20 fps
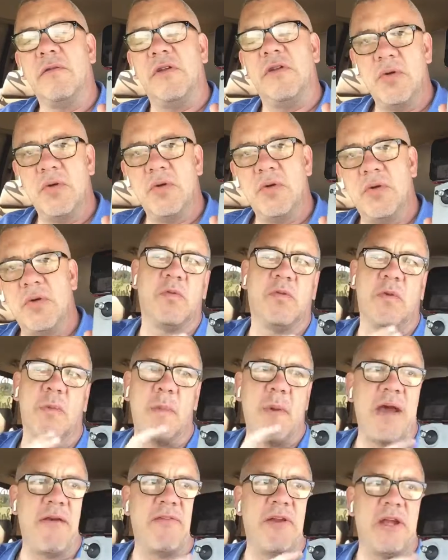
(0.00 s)
also works with the
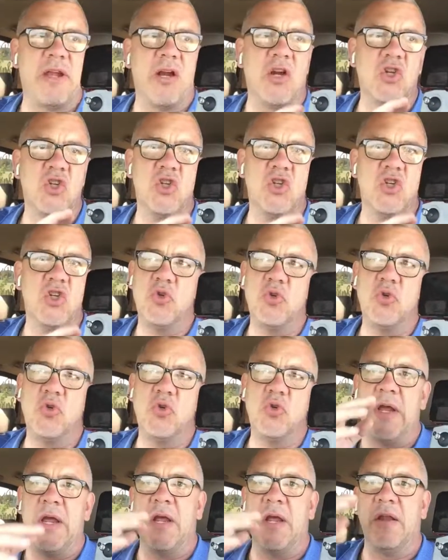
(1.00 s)
Mavic Air
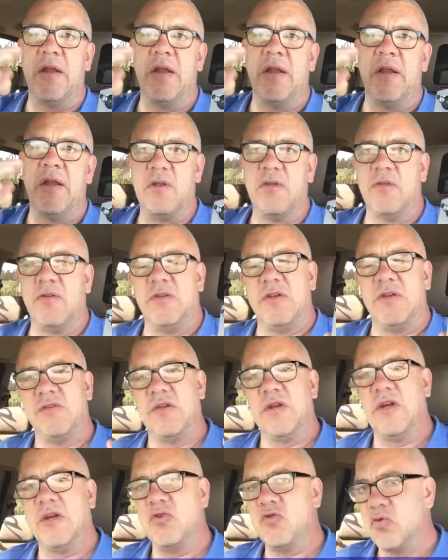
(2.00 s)
2 and some of the other
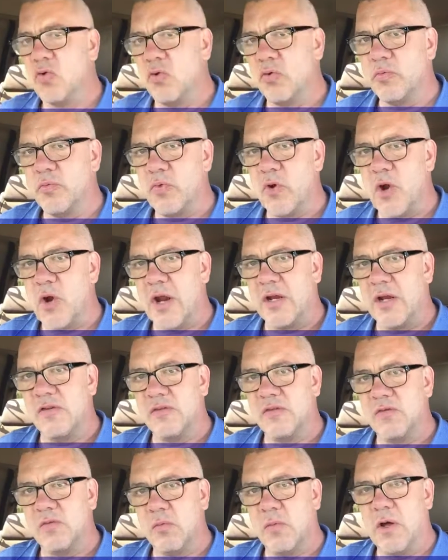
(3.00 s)
DJI drone
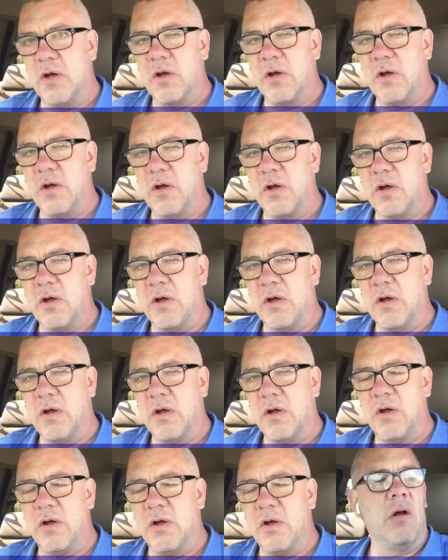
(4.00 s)
products as well.
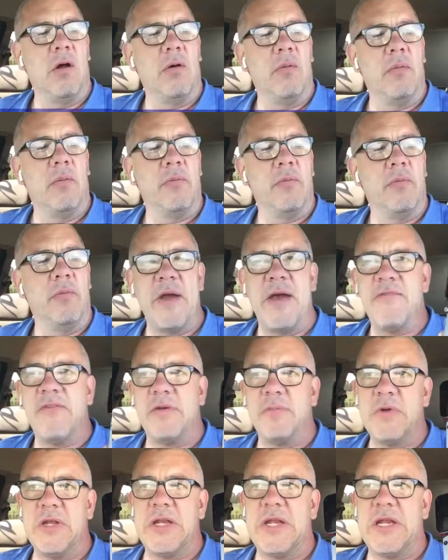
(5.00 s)
The
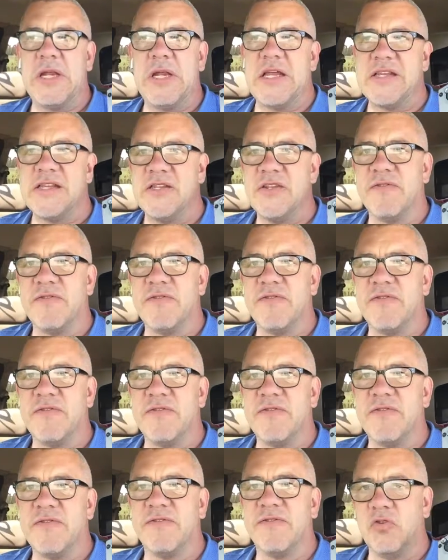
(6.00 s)
Mavic Mini had a different
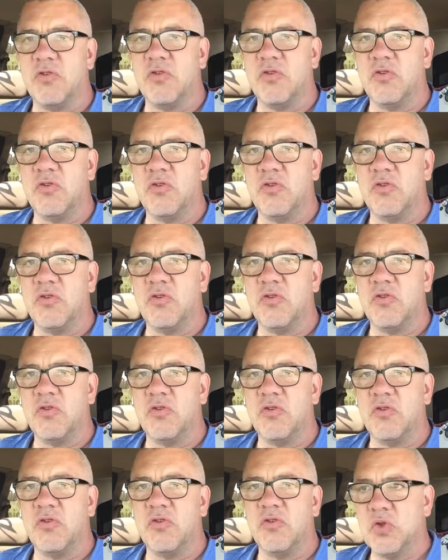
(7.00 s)
controller,
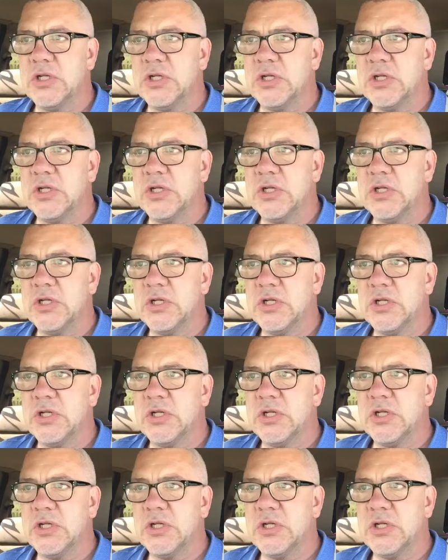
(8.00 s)
and it was a
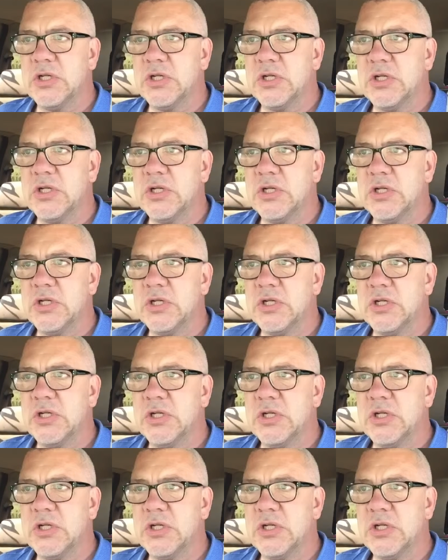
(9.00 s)
nice little controller.